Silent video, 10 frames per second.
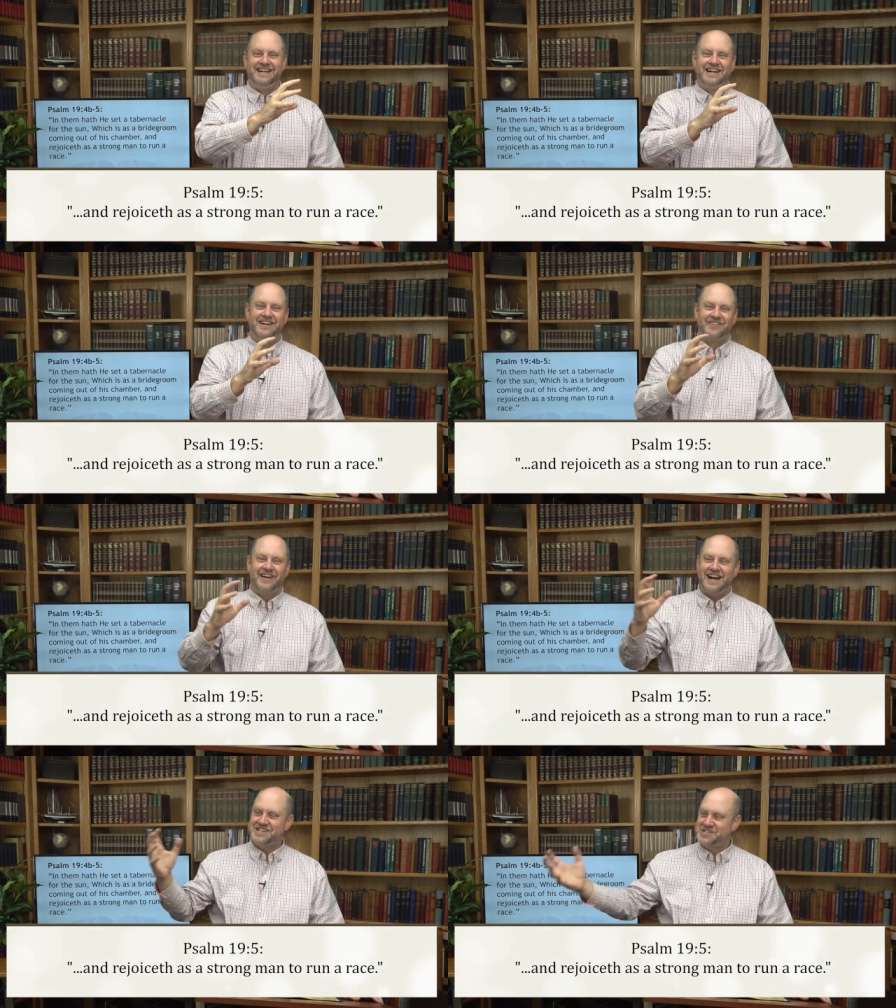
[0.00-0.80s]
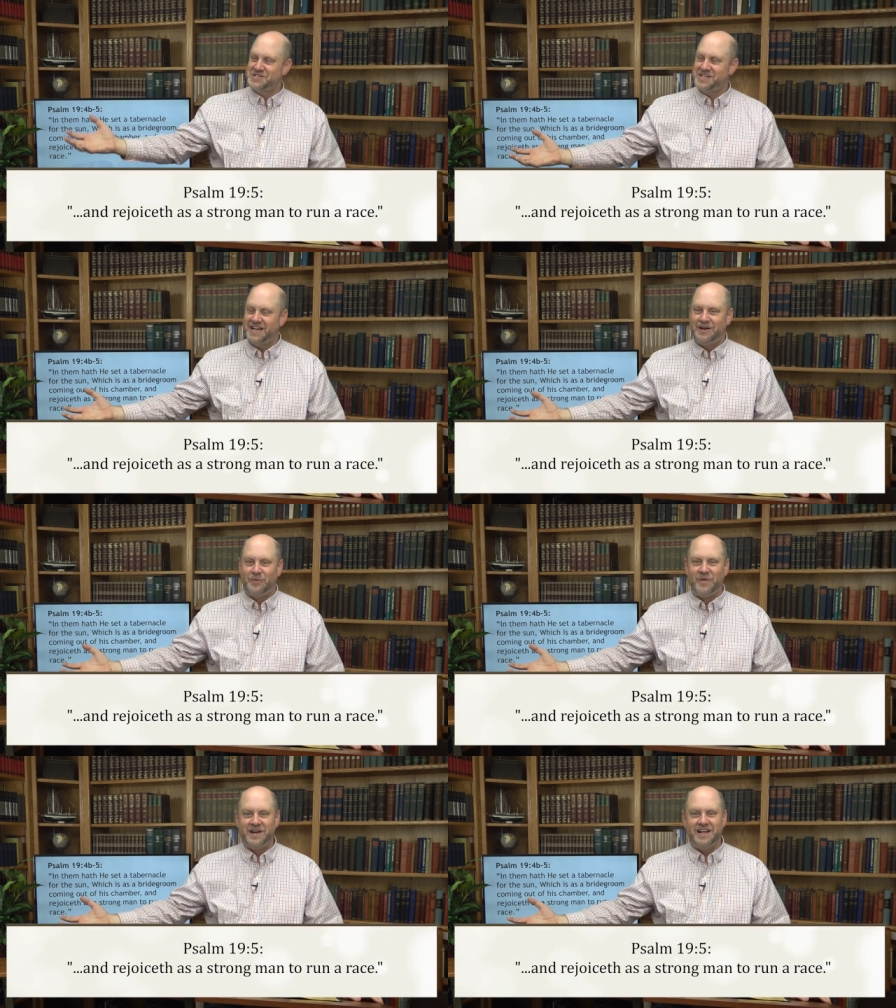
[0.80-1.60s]
It rises at
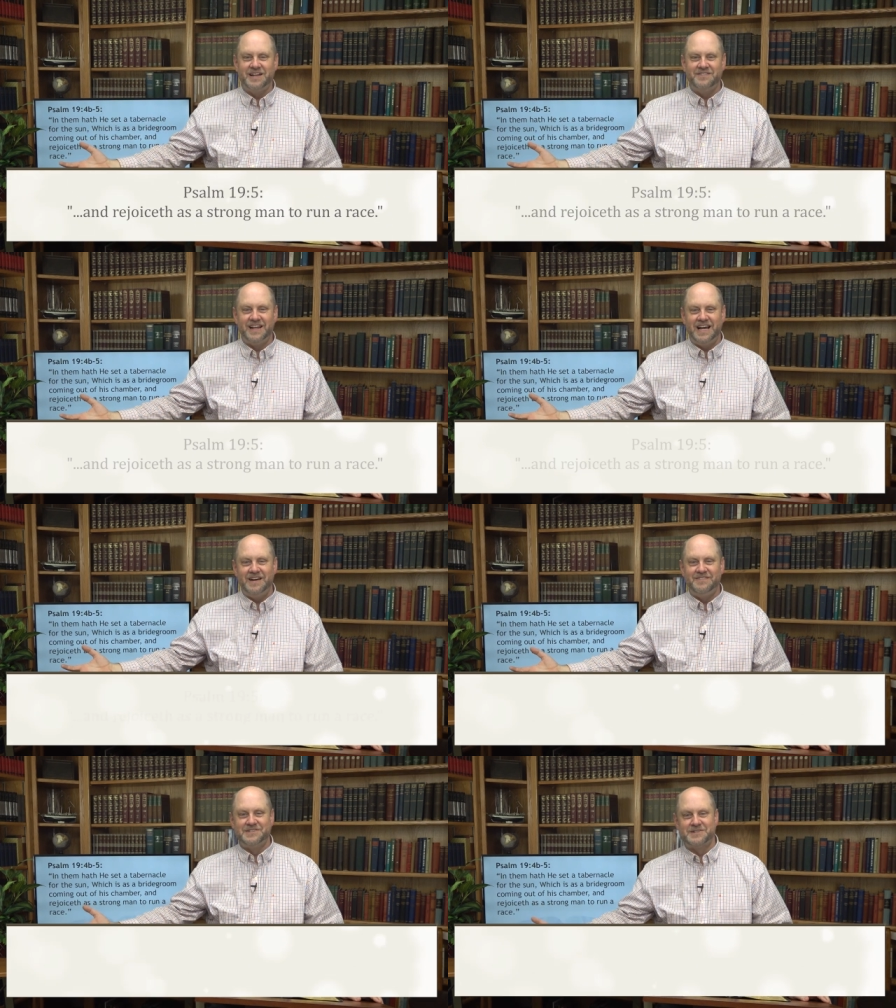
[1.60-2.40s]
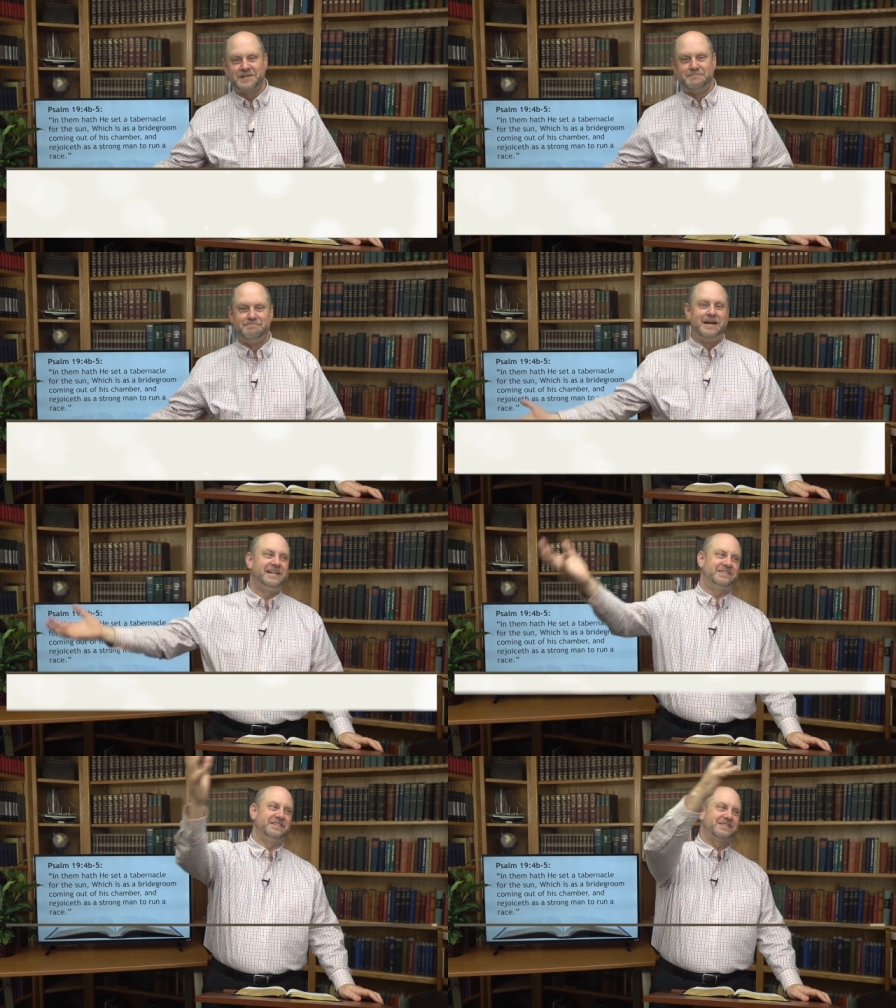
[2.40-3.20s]
one end of the heavens and
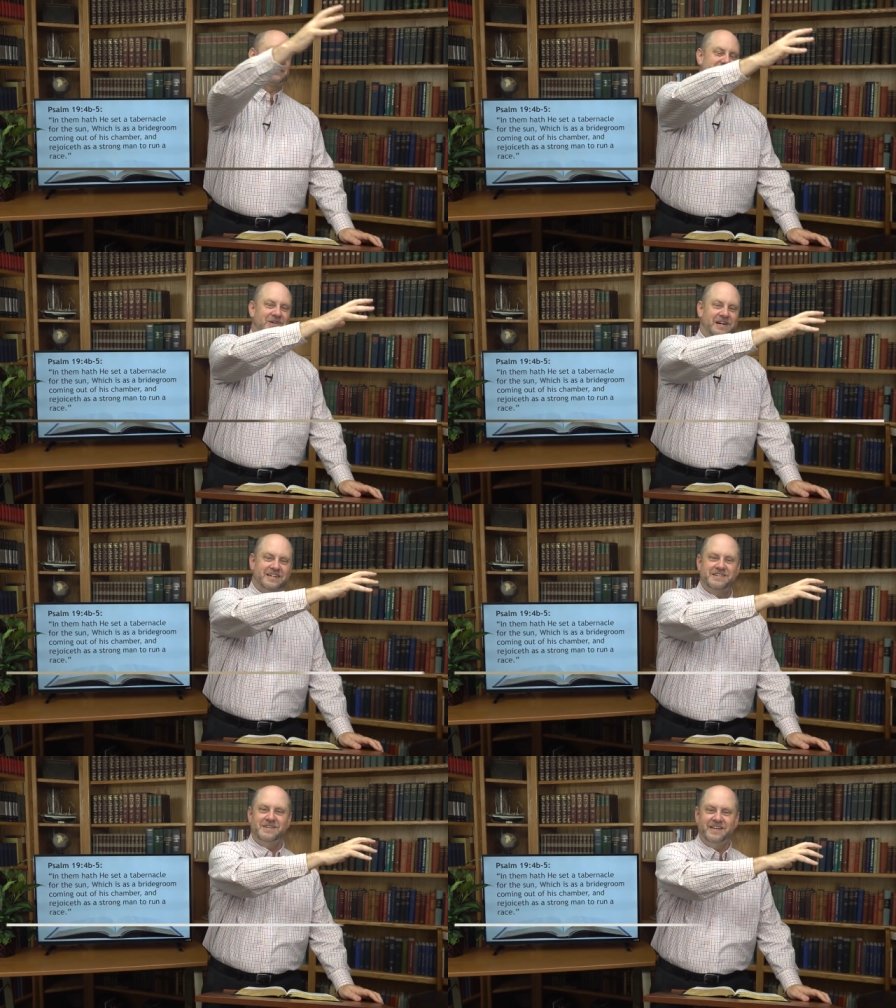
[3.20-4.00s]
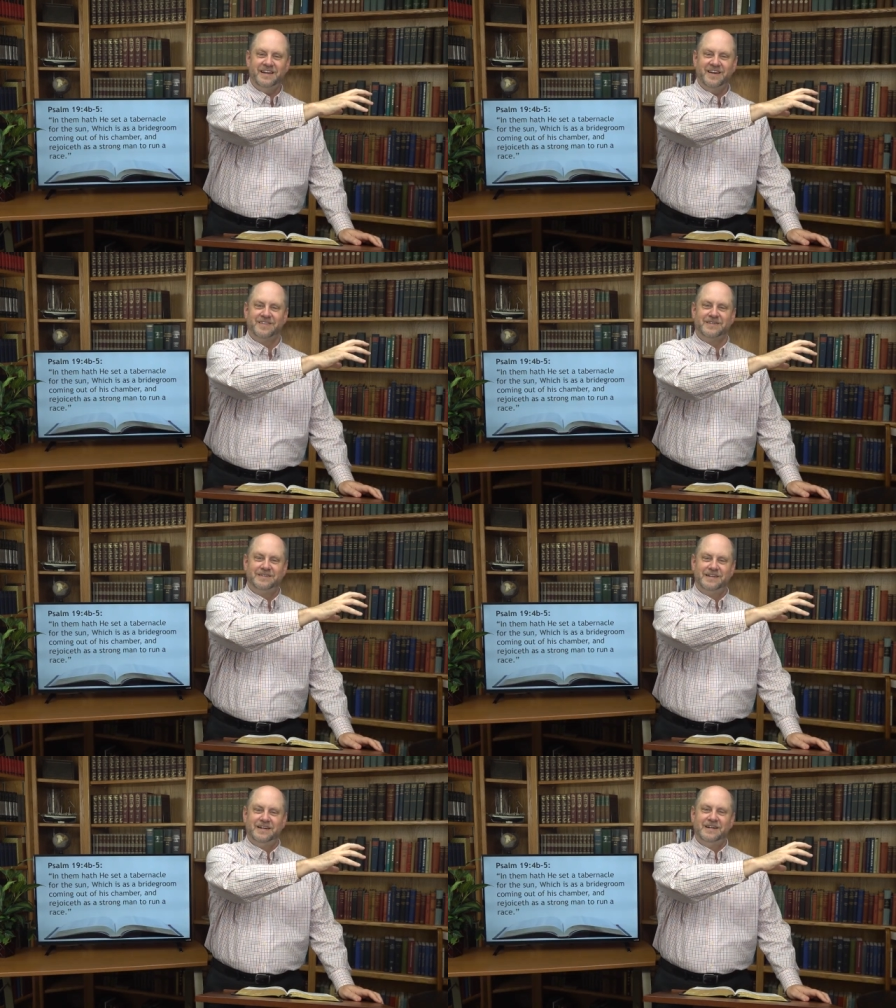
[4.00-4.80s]
makes its circuit to the other.
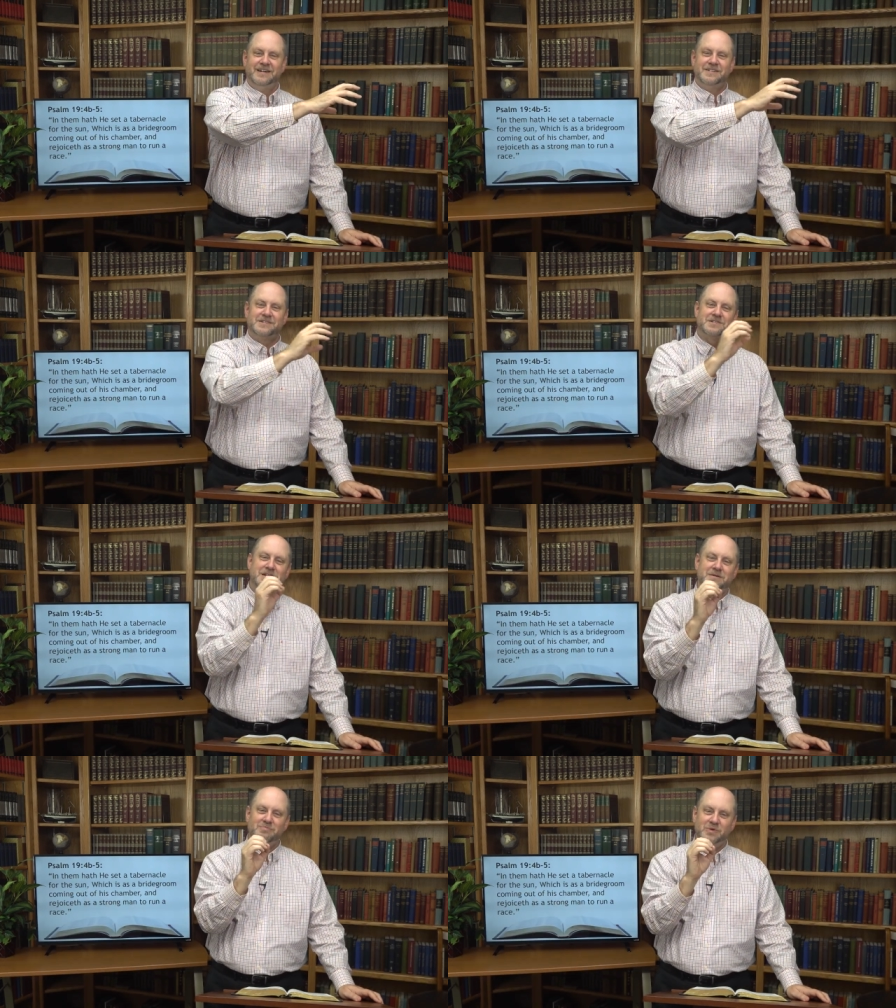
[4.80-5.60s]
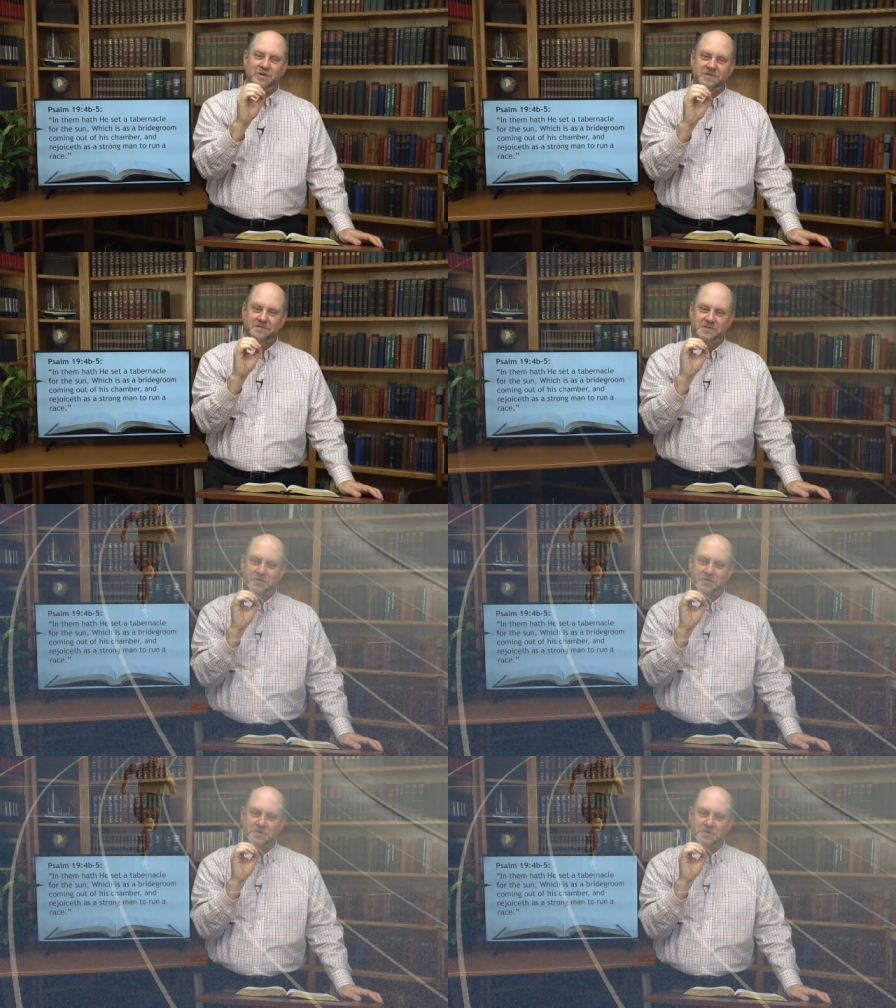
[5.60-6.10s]
The sun moves